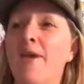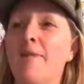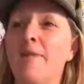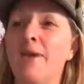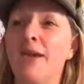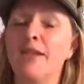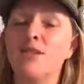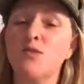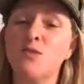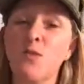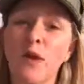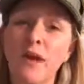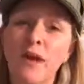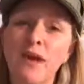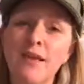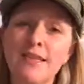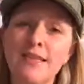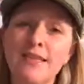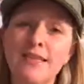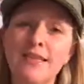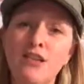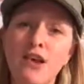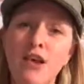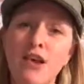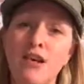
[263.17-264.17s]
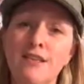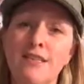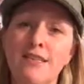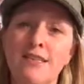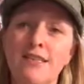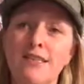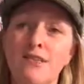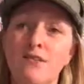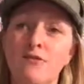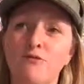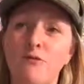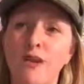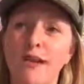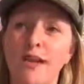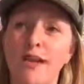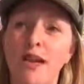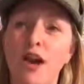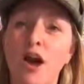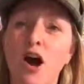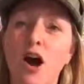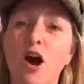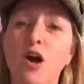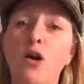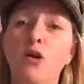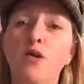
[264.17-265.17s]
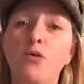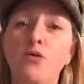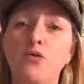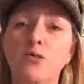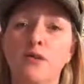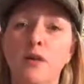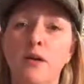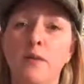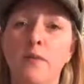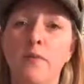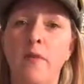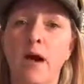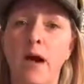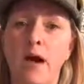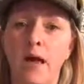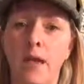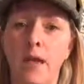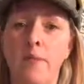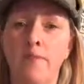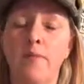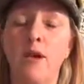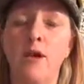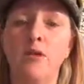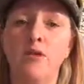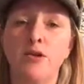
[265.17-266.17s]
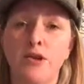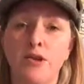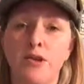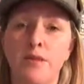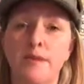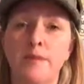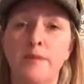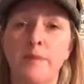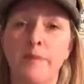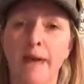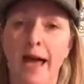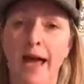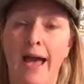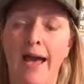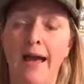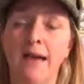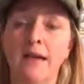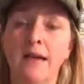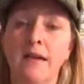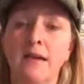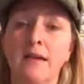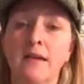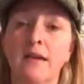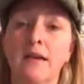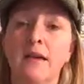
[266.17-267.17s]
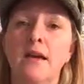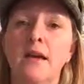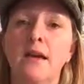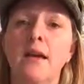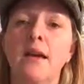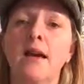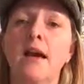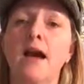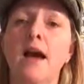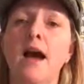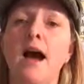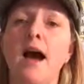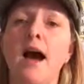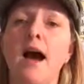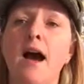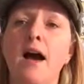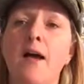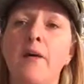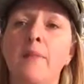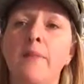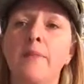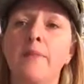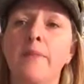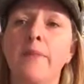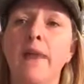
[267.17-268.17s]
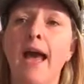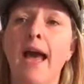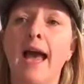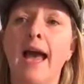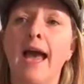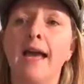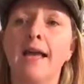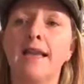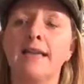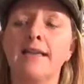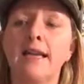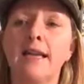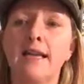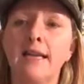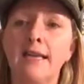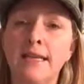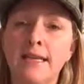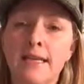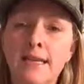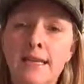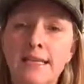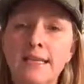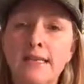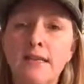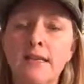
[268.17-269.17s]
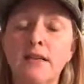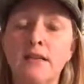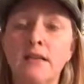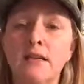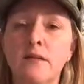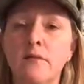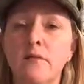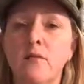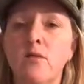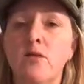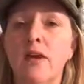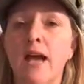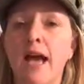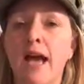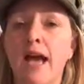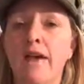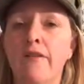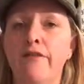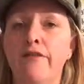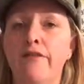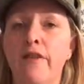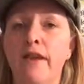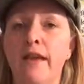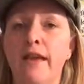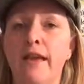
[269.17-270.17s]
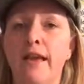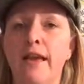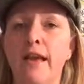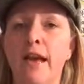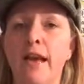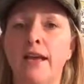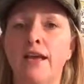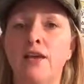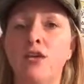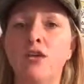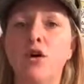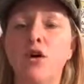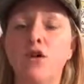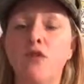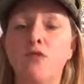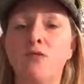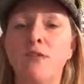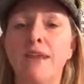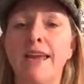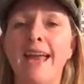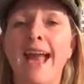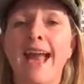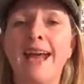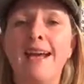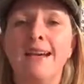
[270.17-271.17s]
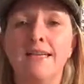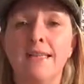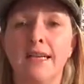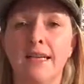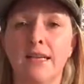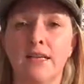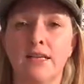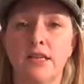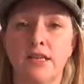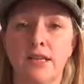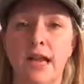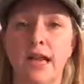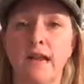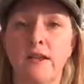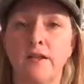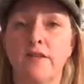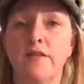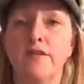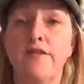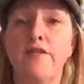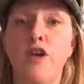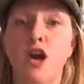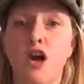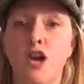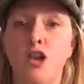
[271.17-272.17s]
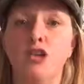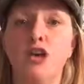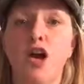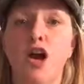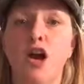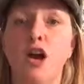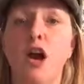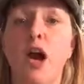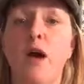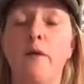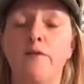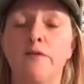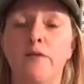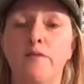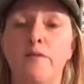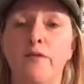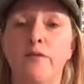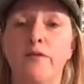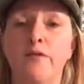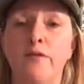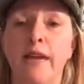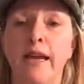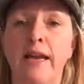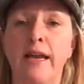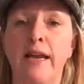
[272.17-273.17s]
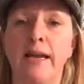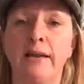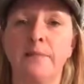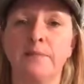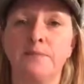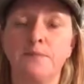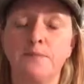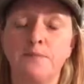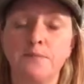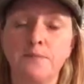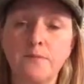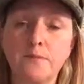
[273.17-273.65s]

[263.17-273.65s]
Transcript: is when I started to really hold my emotions back and listen more carefully and not reacting to that first uncomfortable feeling.